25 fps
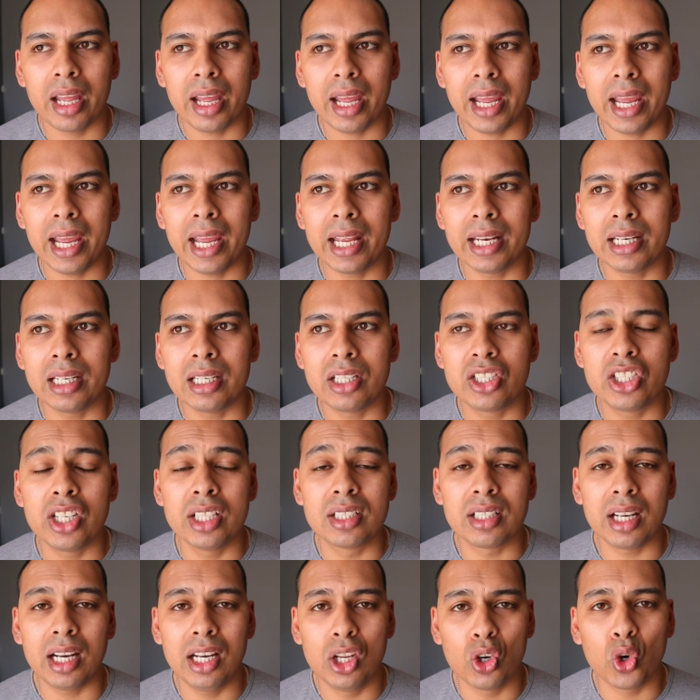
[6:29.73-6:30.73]
And
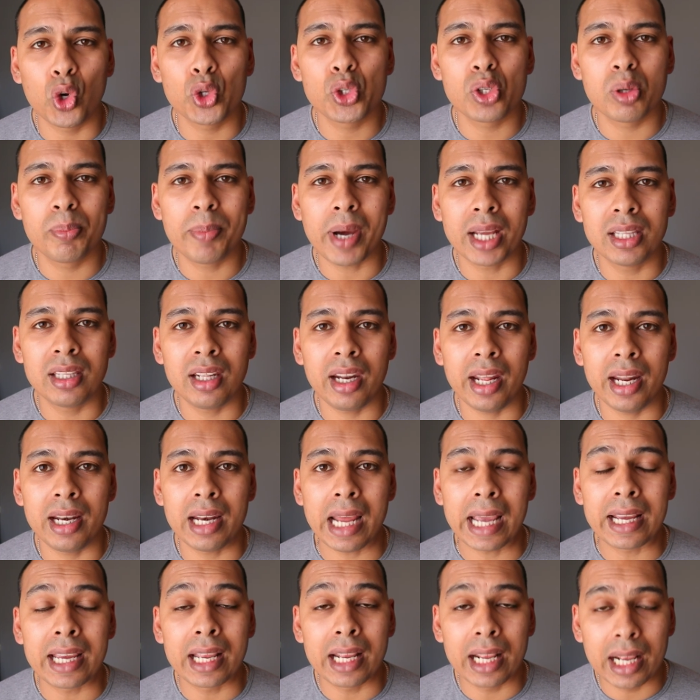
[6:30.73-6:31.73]
she's really awesome about it, and
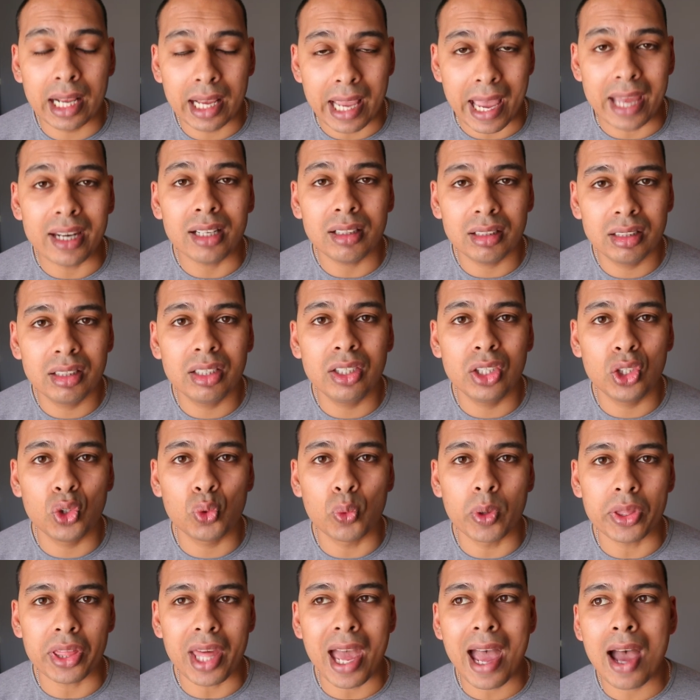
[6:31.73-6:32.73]
I can guarantee you,
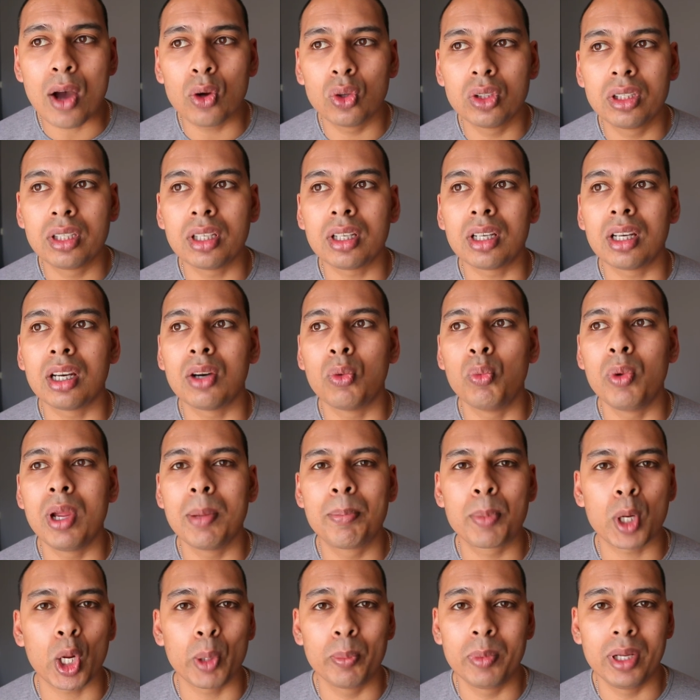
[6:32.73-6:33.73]
without her, we
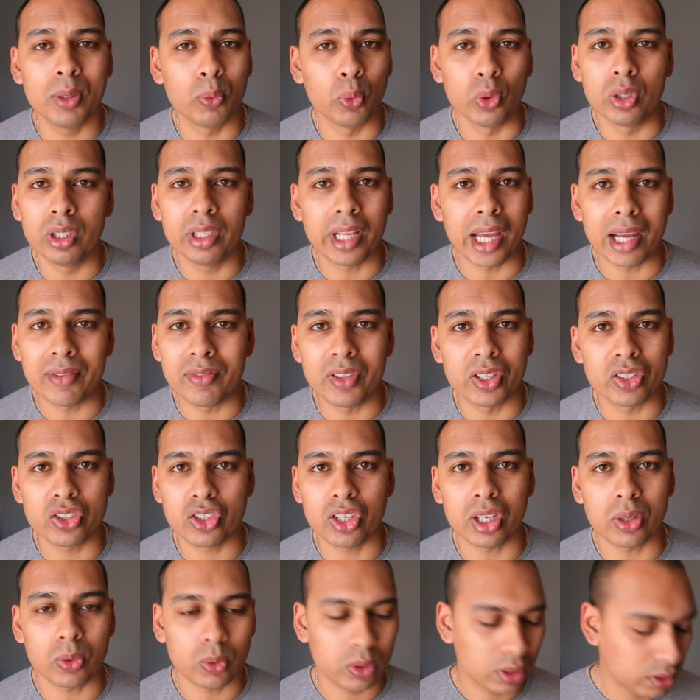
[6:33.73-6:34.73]
probably wouldn't have this
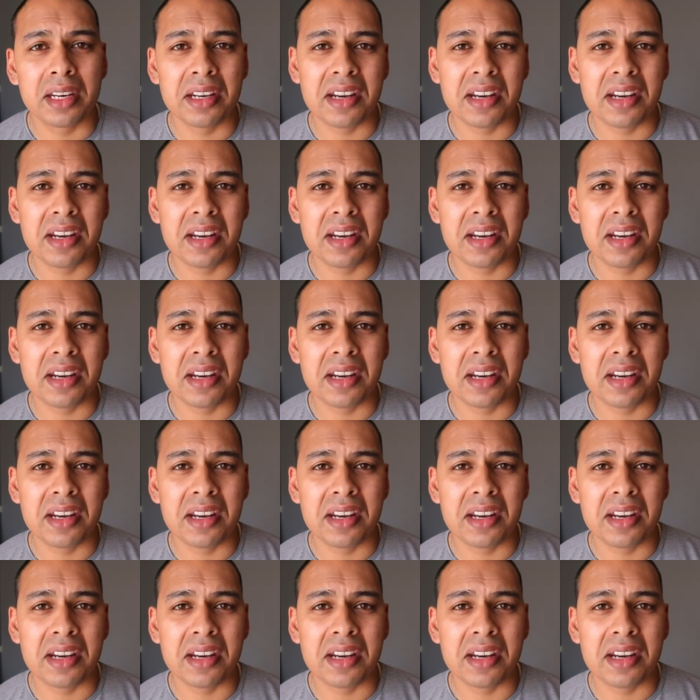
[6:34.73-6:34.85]
show.